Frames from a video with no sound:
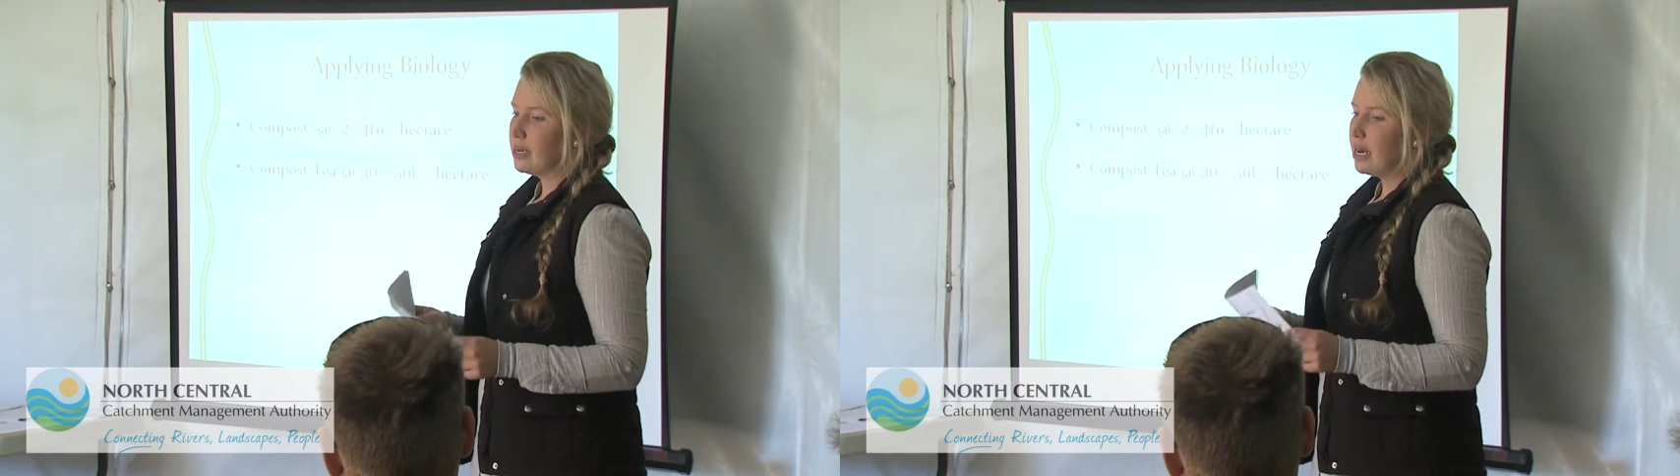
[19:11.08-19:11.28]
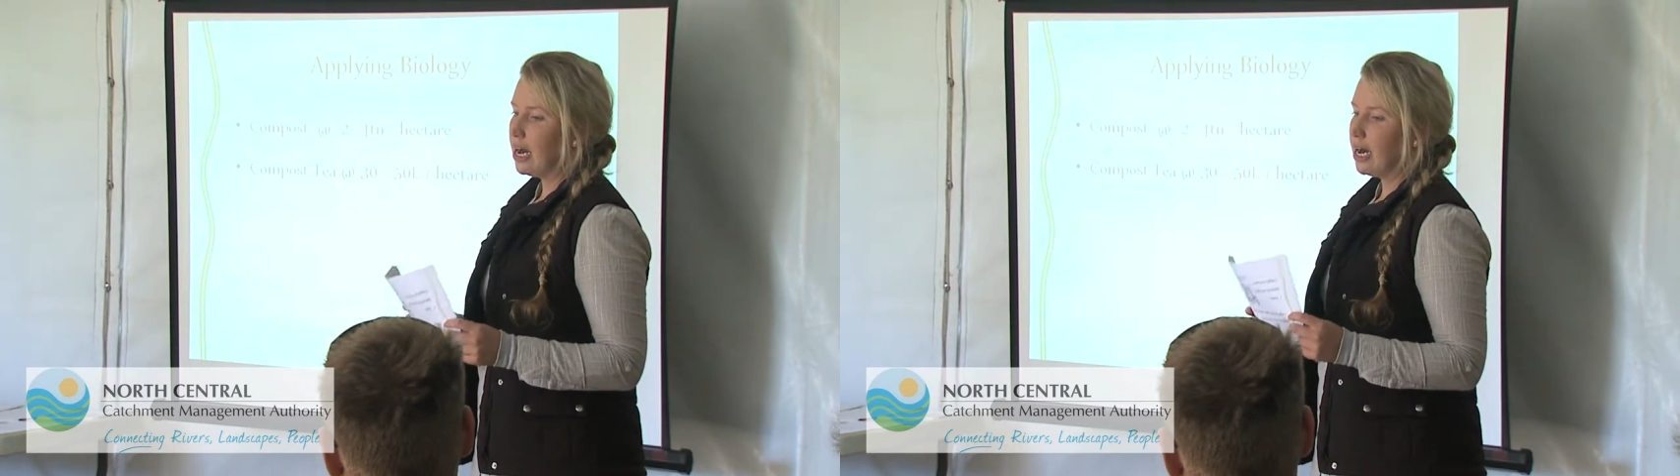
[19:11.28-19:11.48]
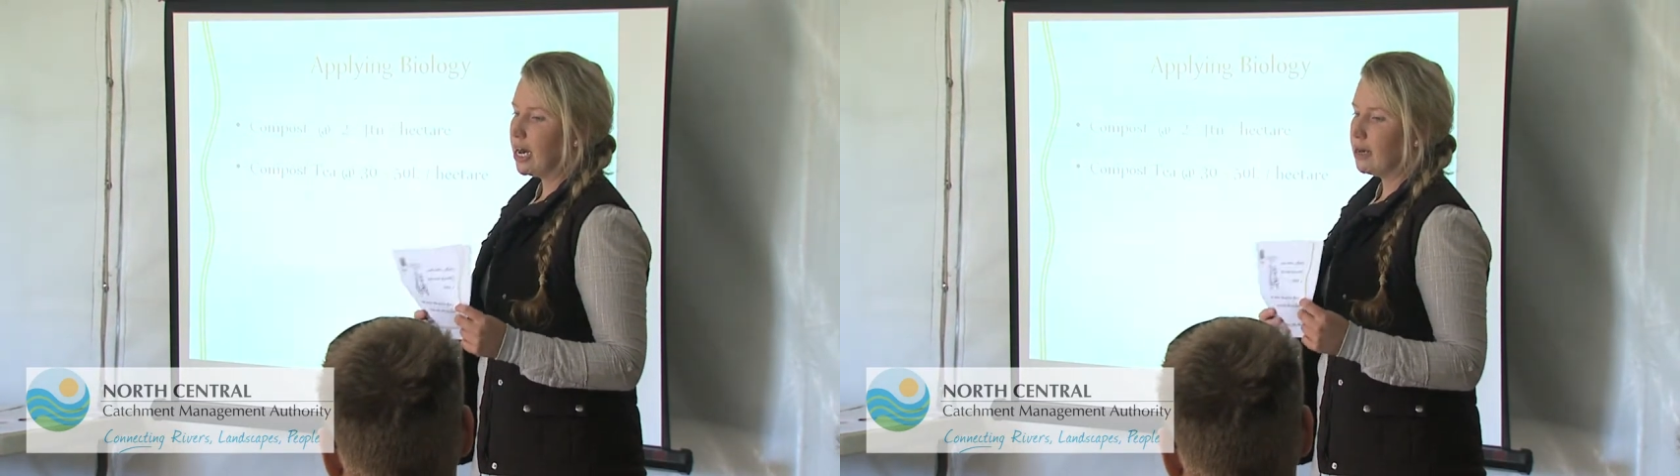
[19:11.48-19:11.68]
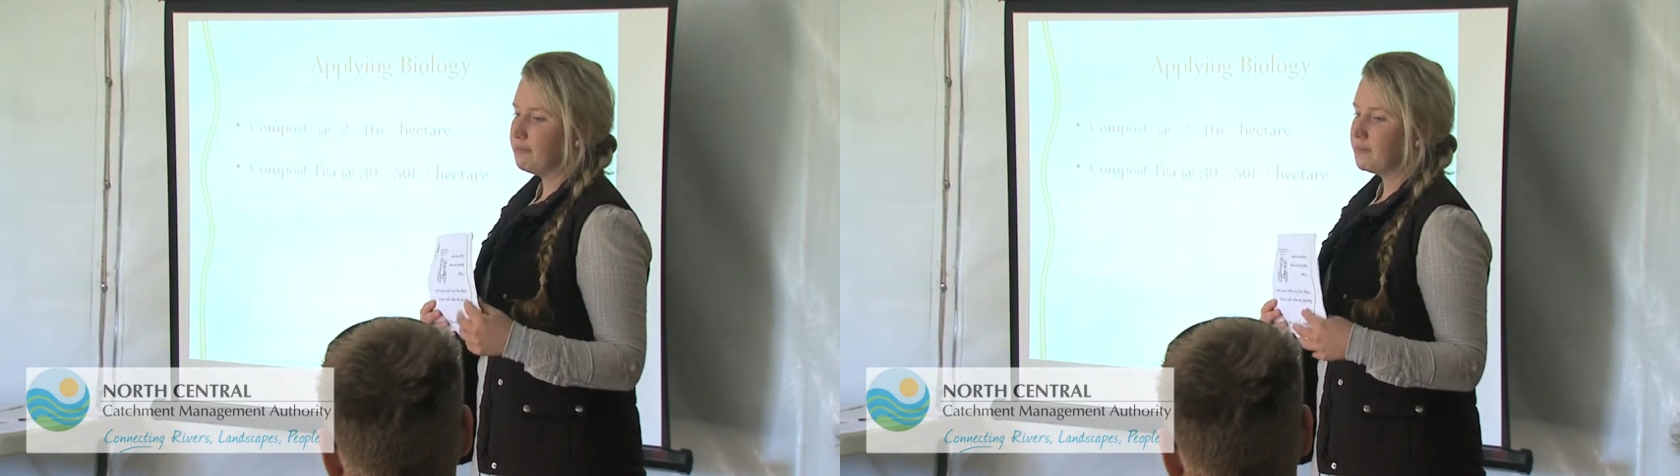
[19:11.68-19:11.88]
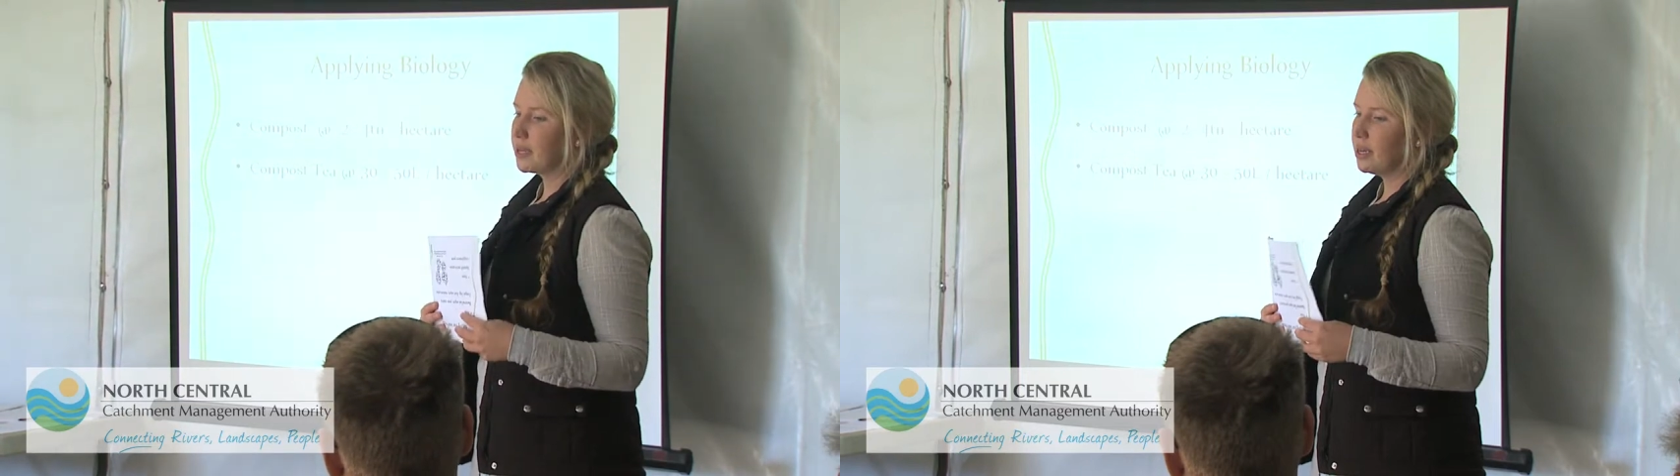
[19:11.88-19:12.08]

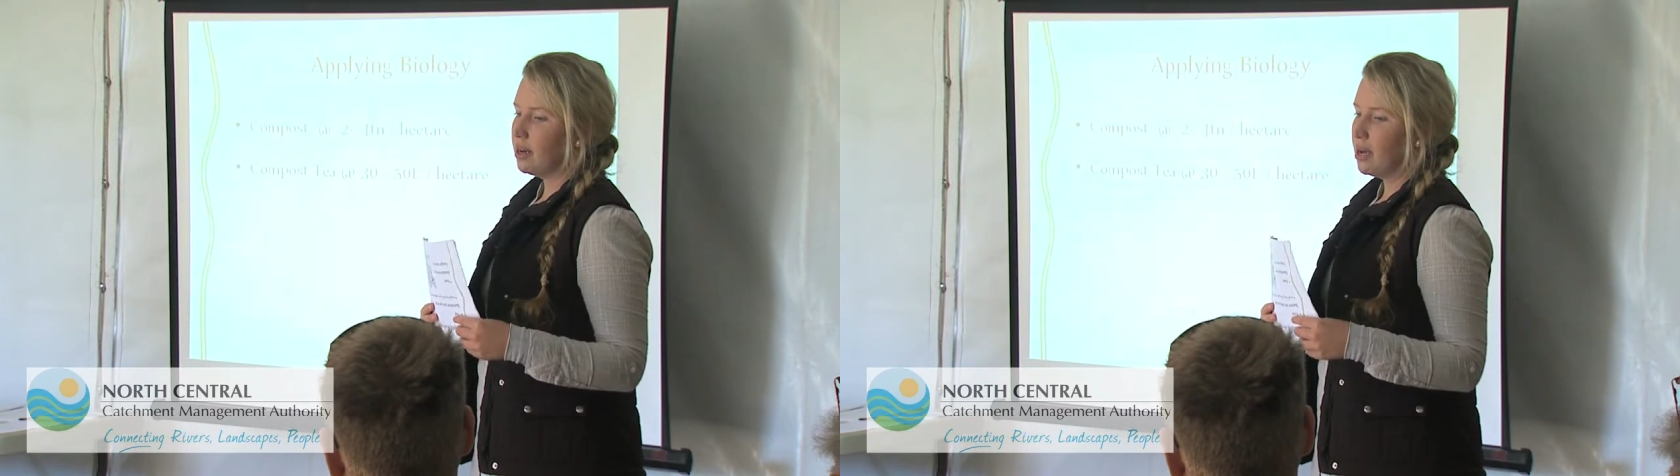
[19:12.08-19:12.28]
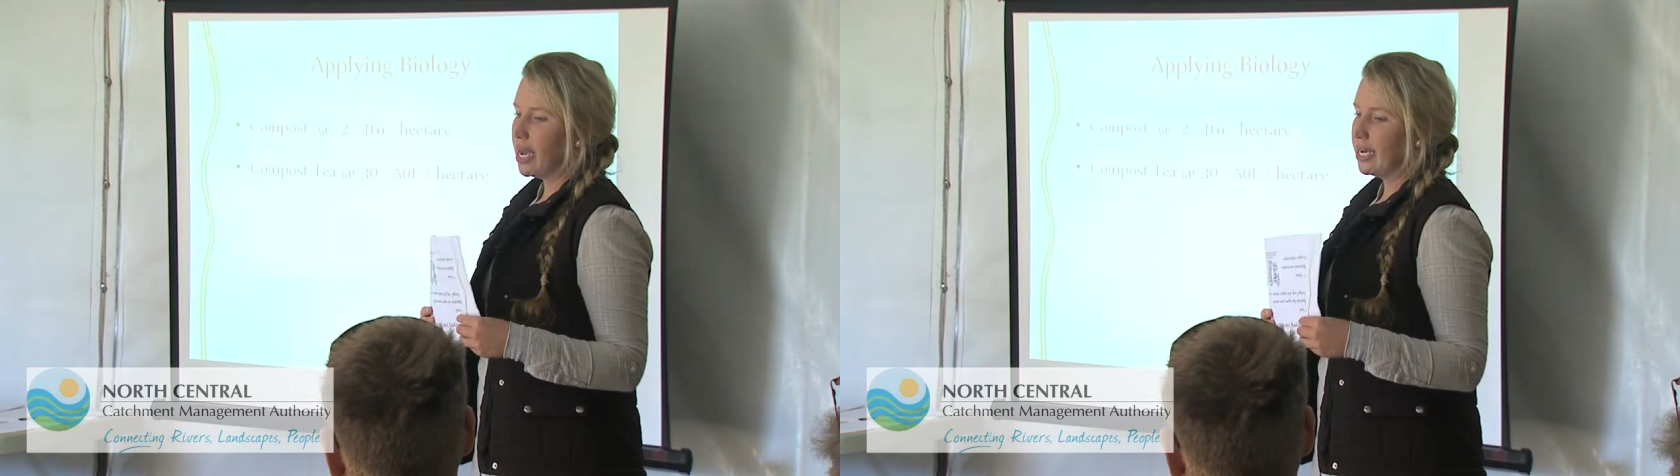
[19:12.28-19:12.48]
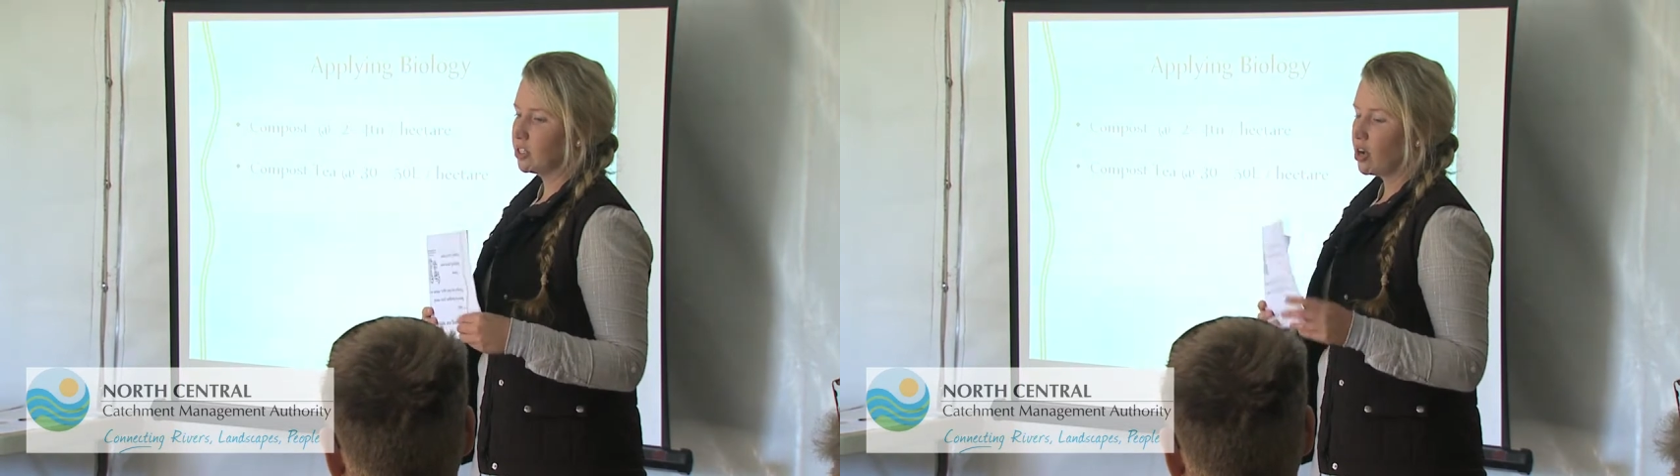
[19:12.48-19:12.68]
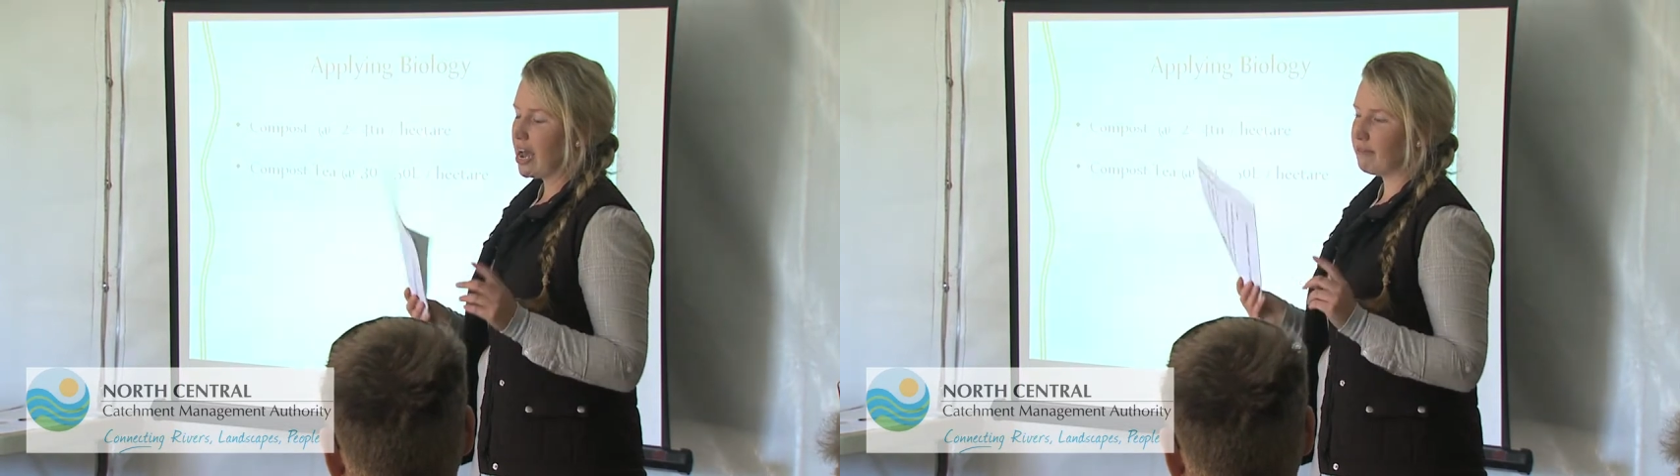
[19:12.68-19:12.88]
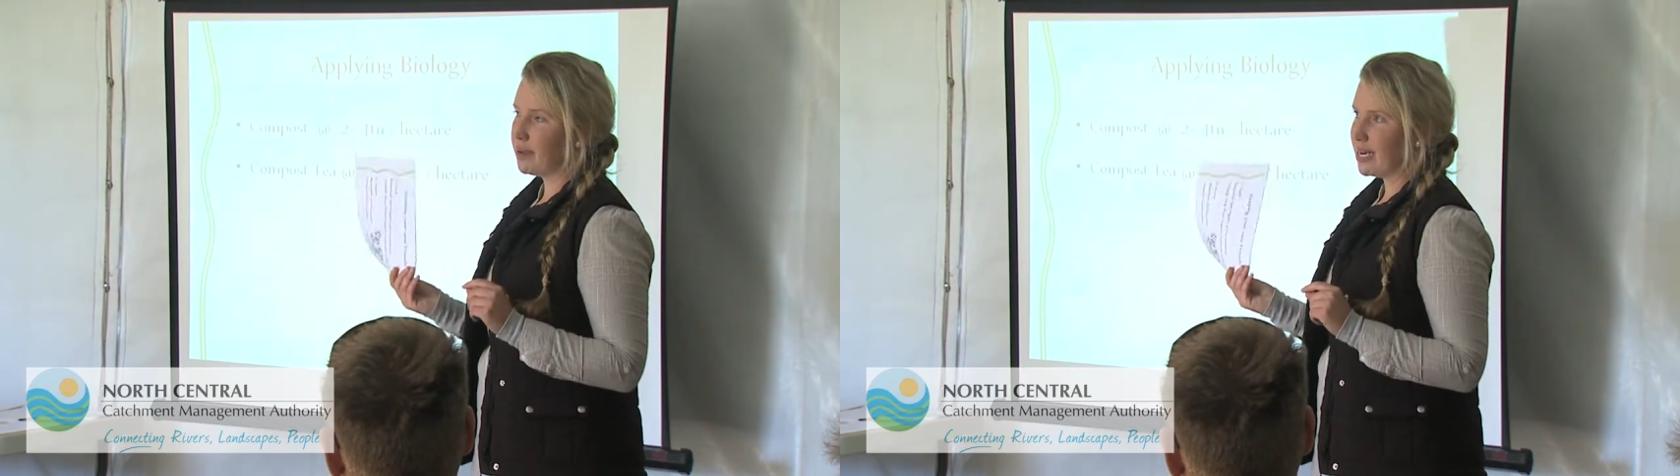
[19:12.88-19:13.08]
And I haven't